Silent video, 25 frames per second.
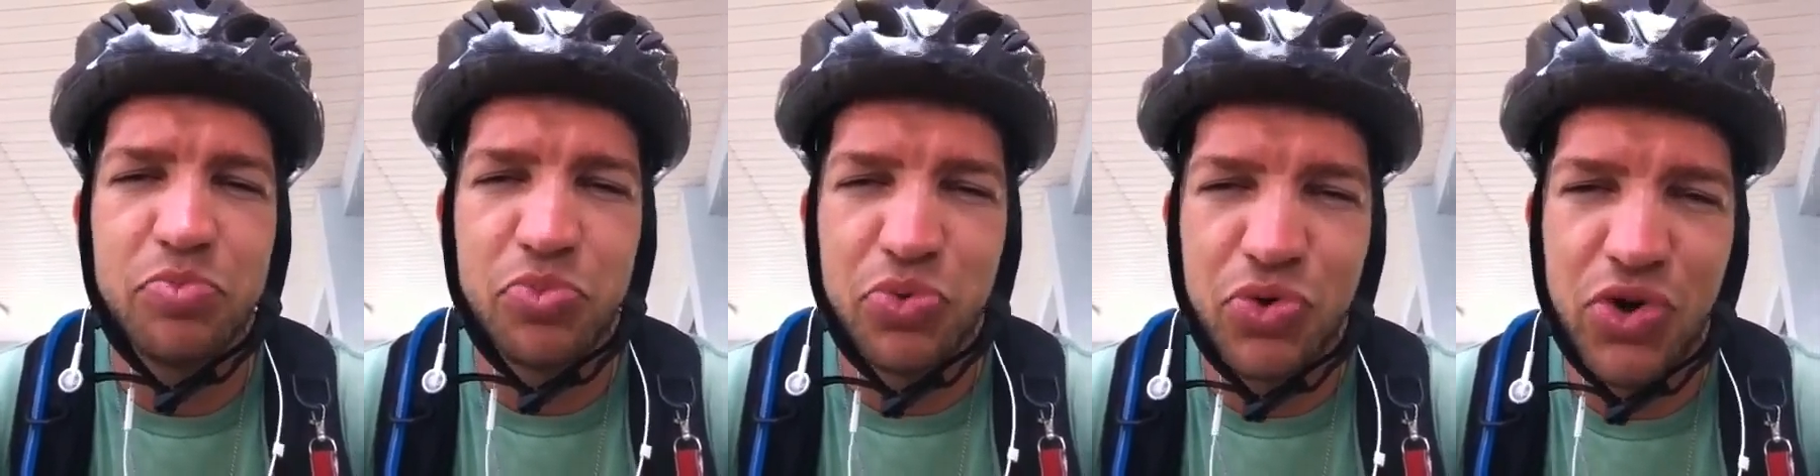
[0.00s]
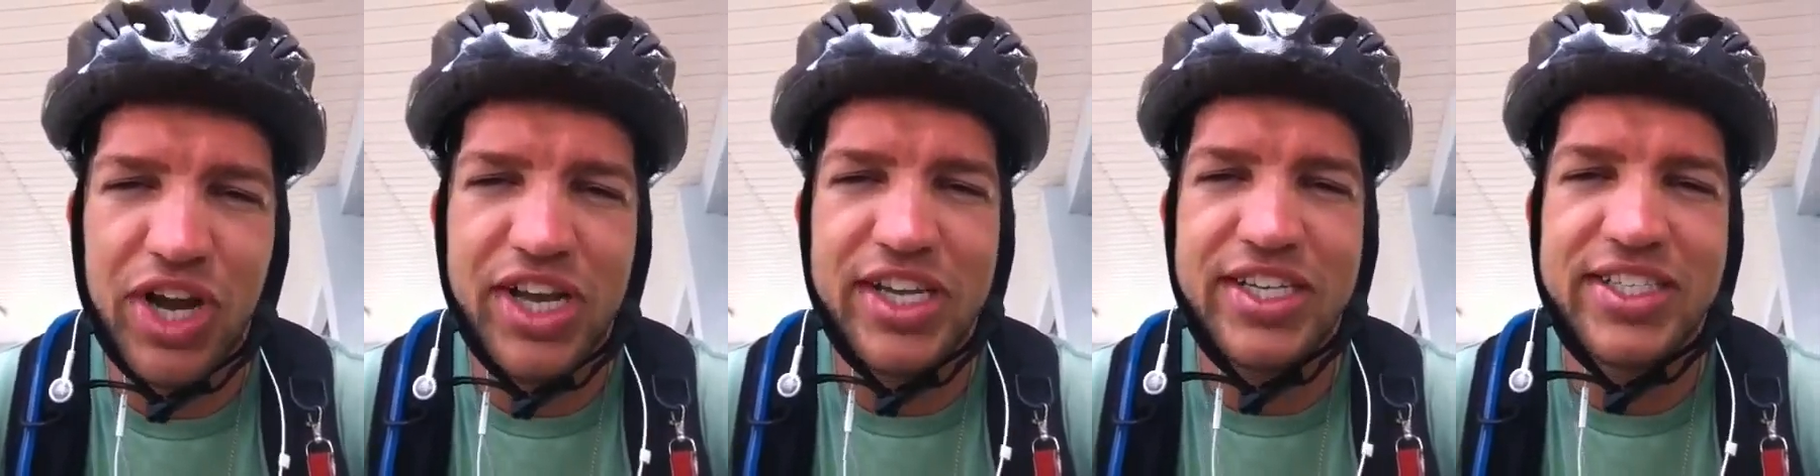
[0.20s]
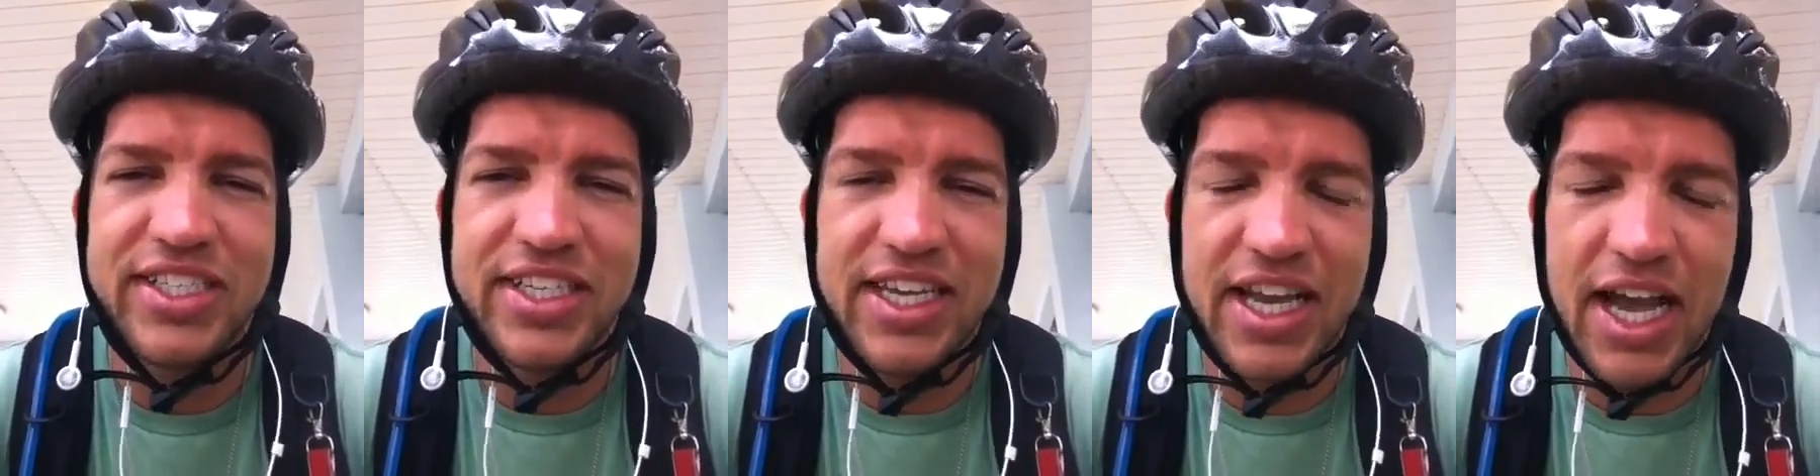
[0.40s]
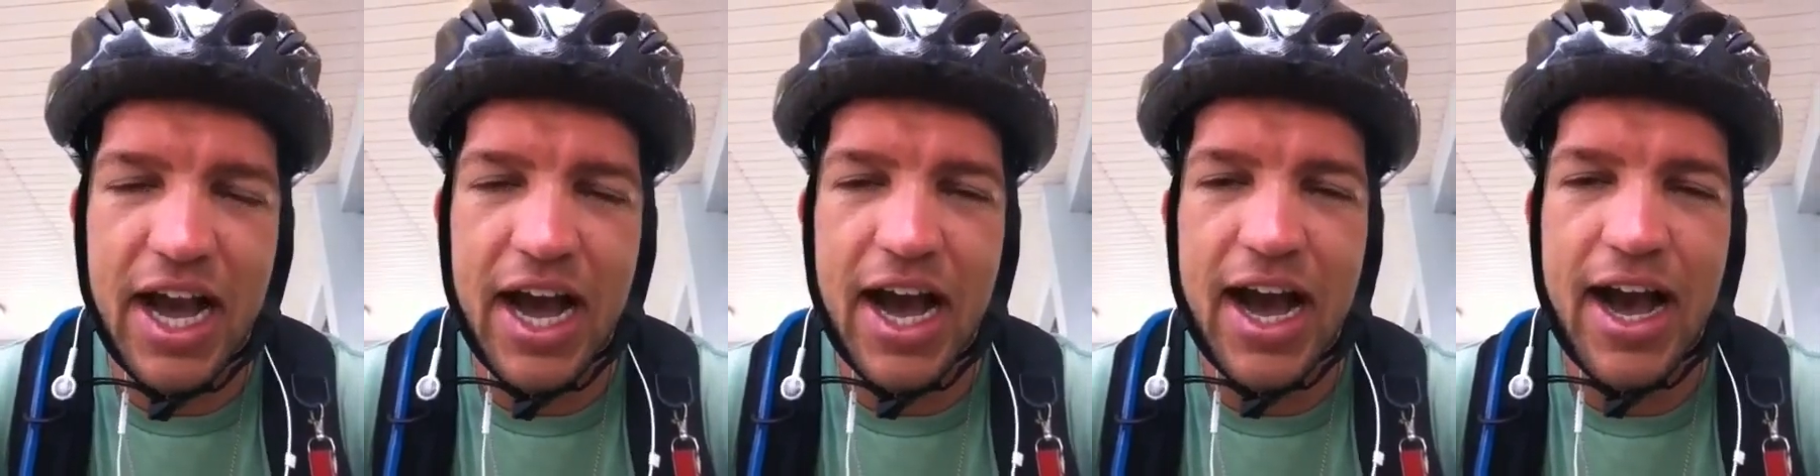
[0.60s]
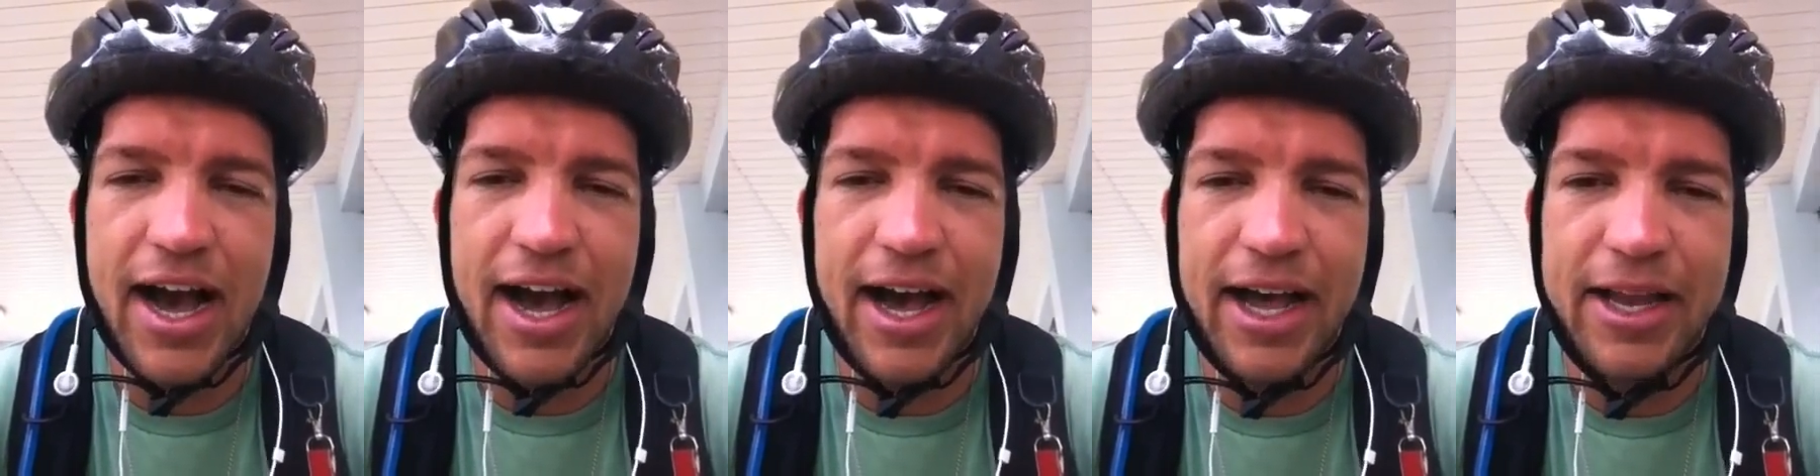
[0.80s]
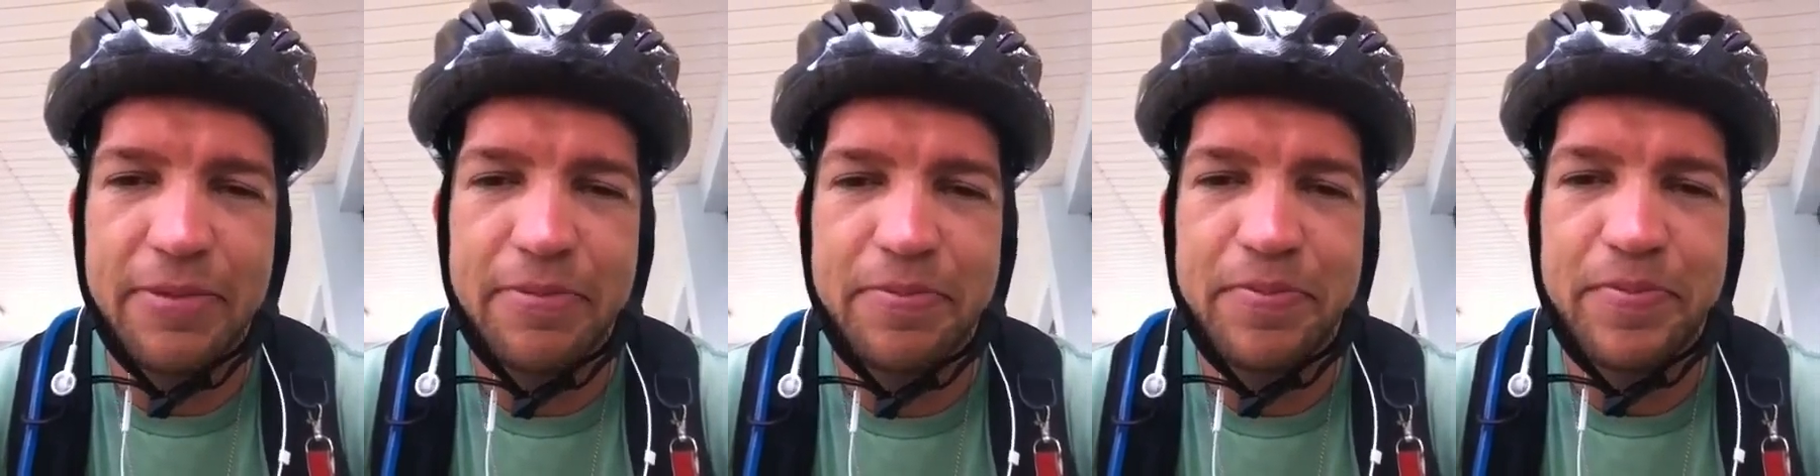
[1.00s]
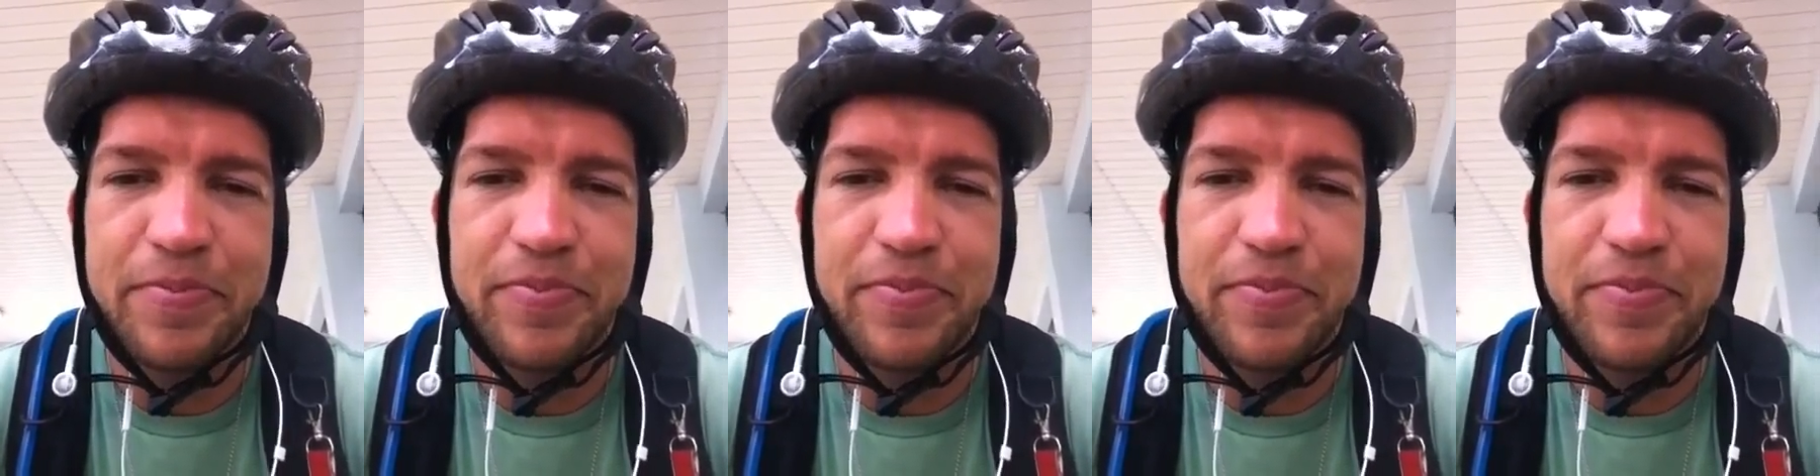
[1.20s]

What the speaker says: Praise God.